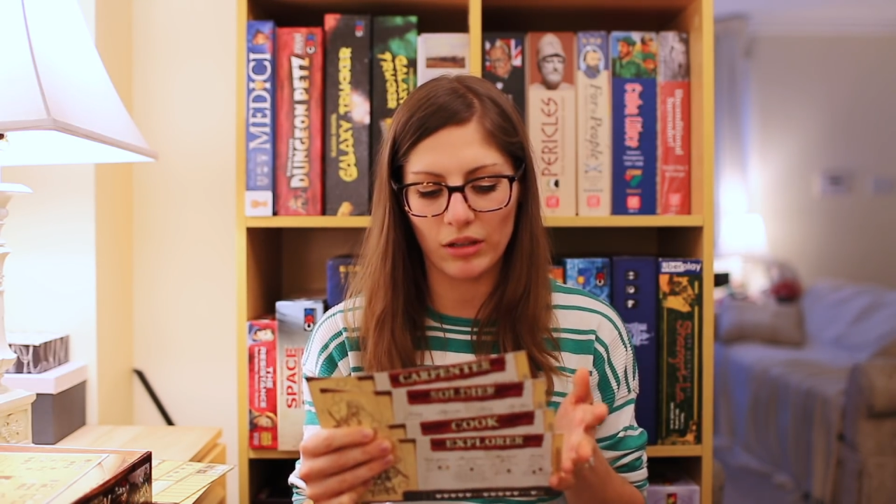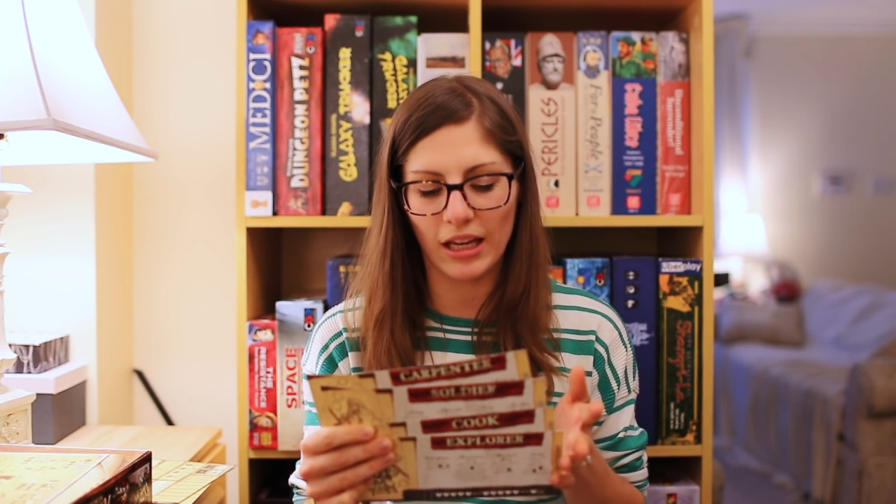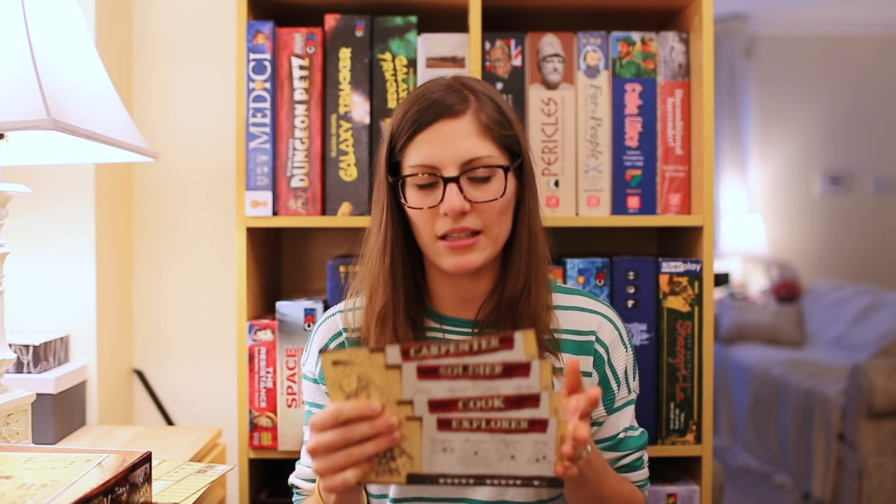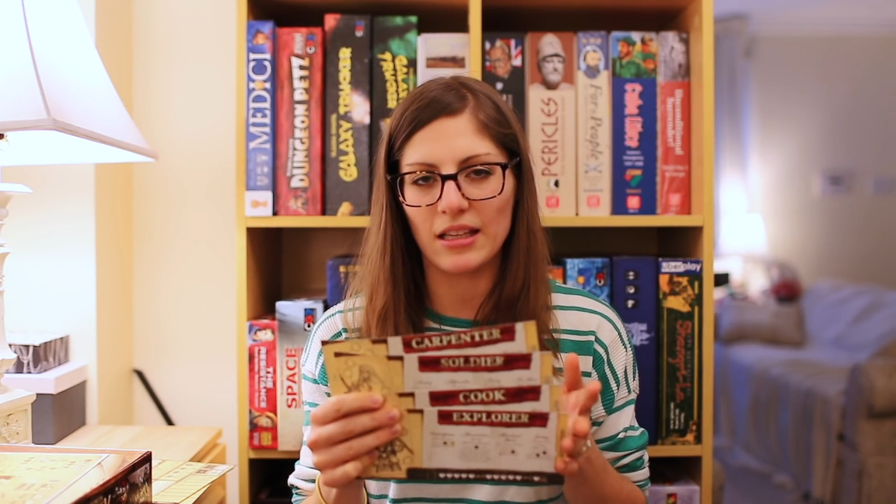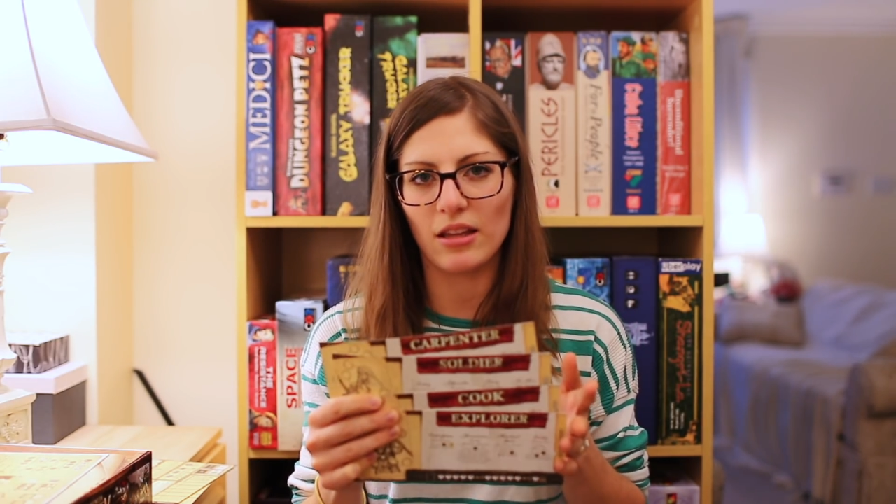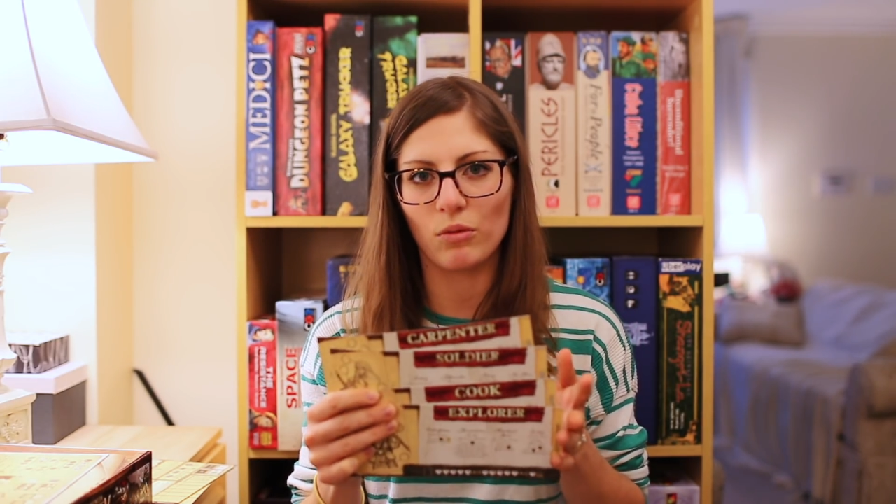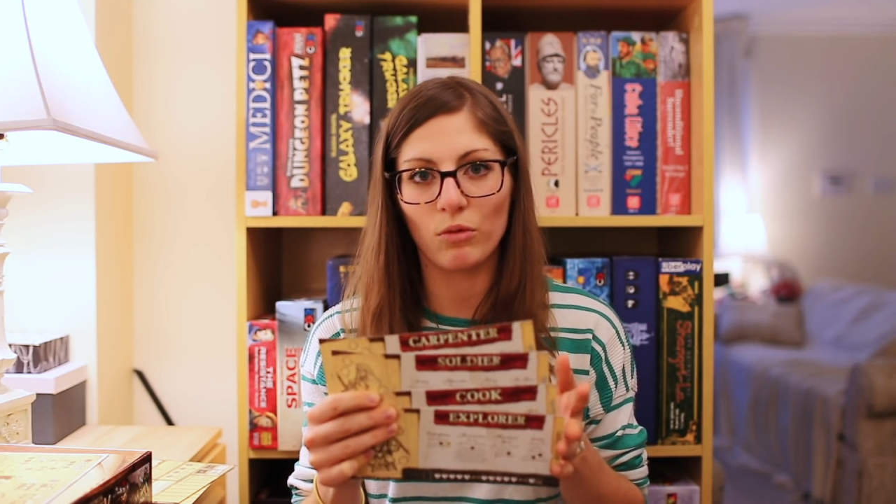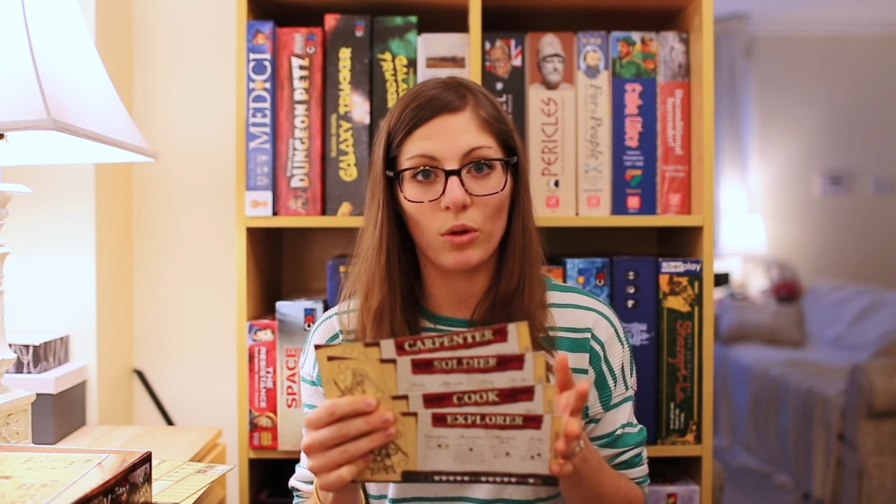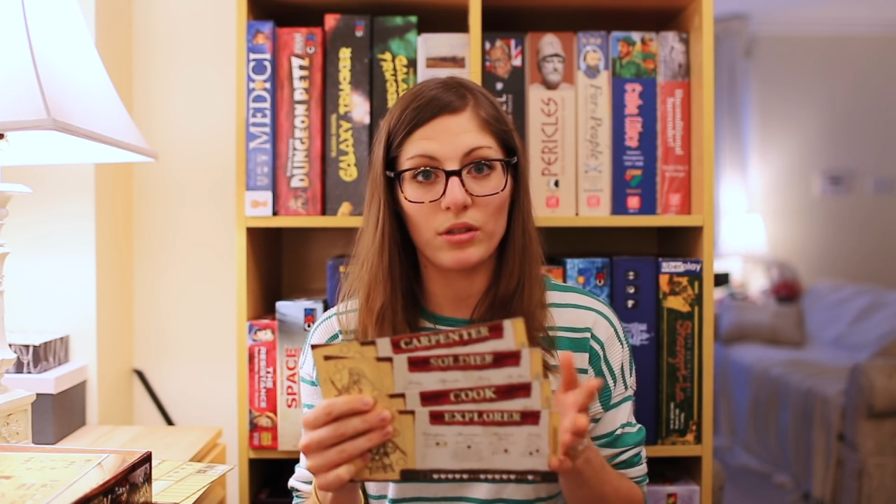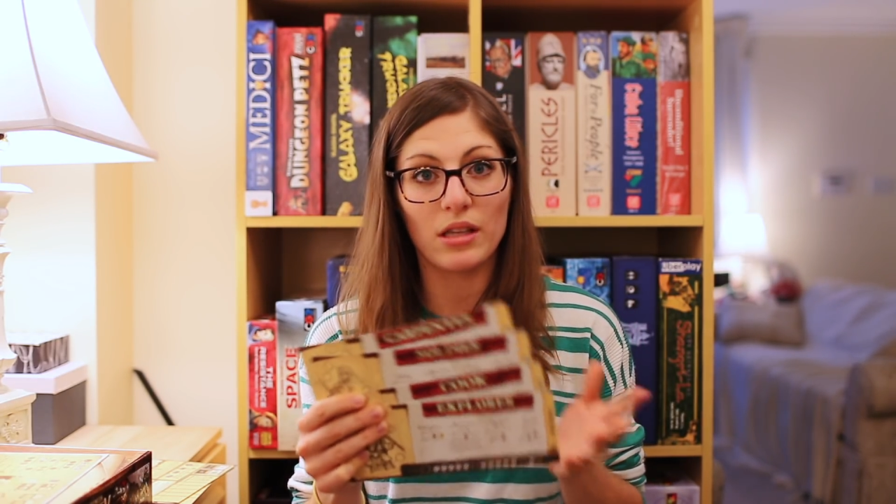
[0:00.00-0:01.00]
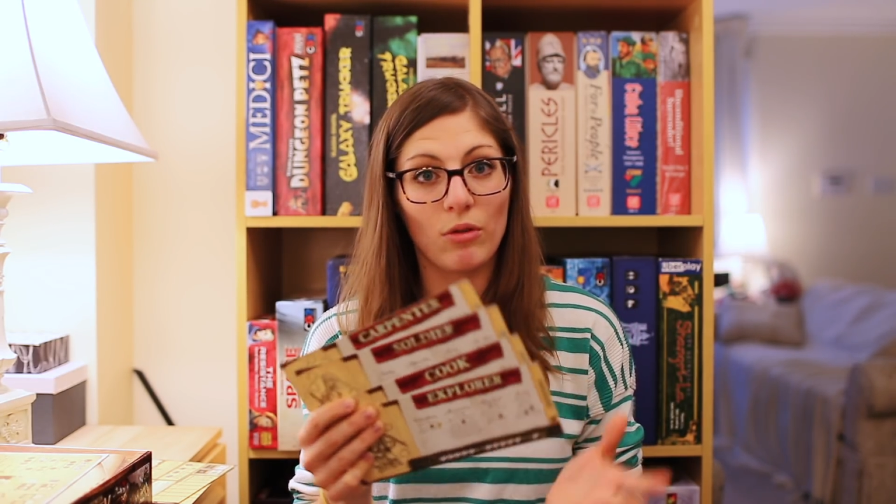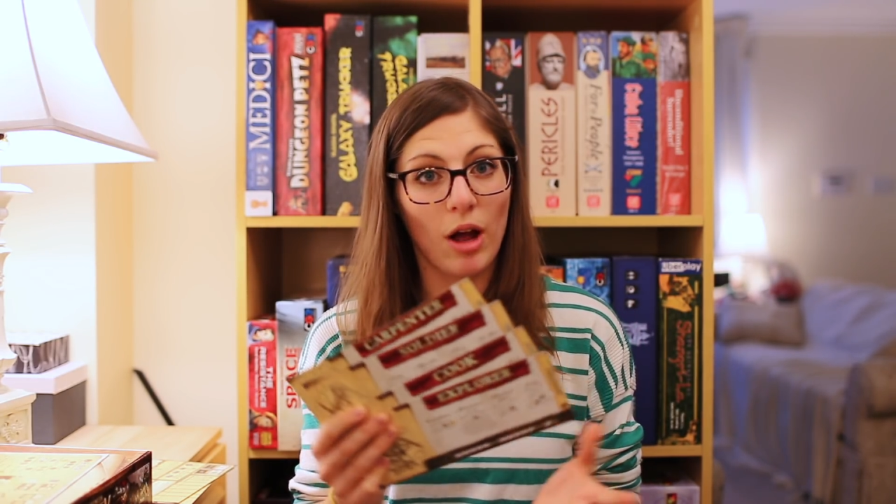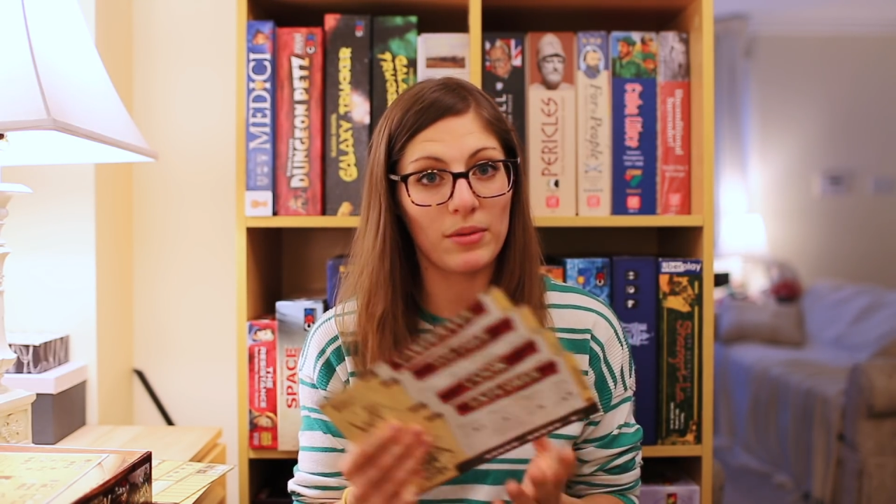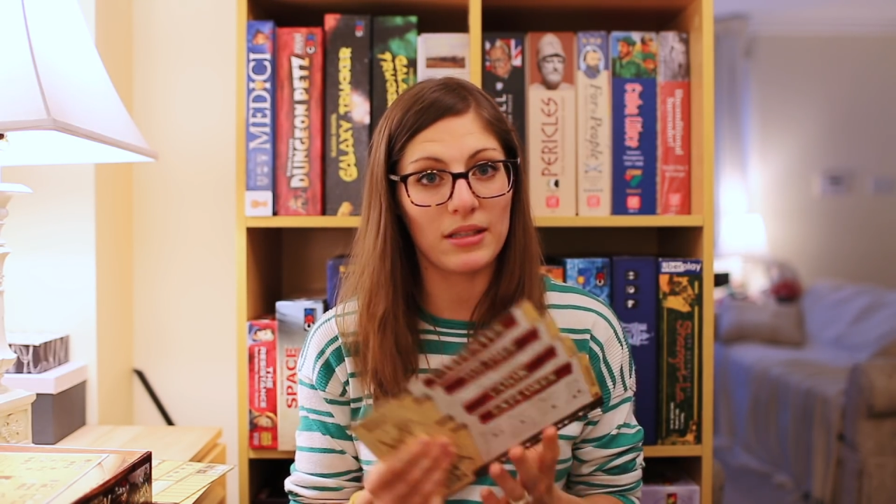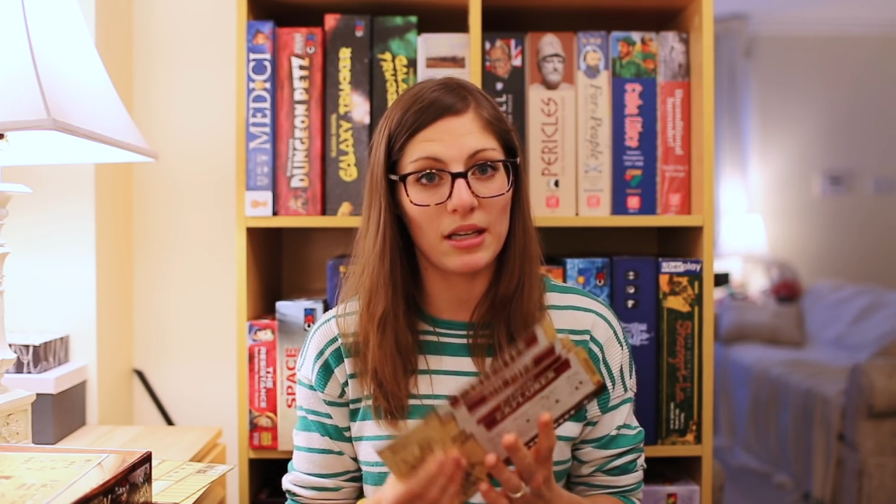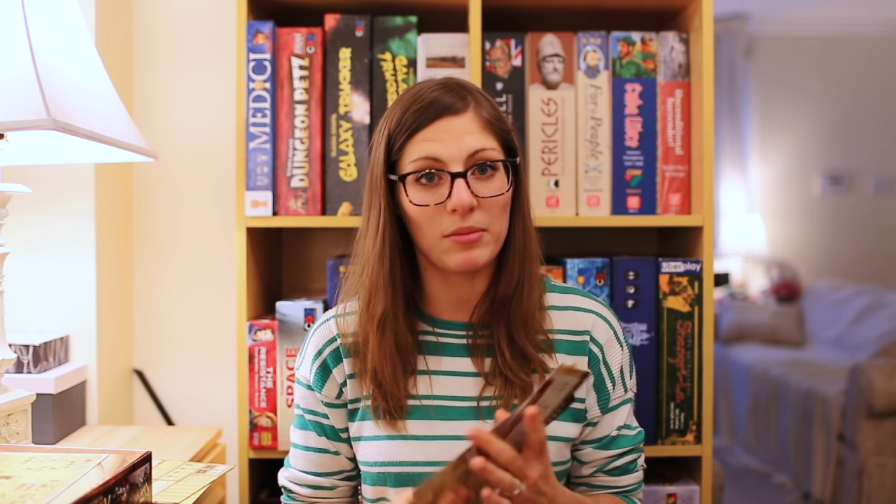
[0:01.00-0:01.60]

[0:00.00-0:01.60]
like I said, the roles that Robinson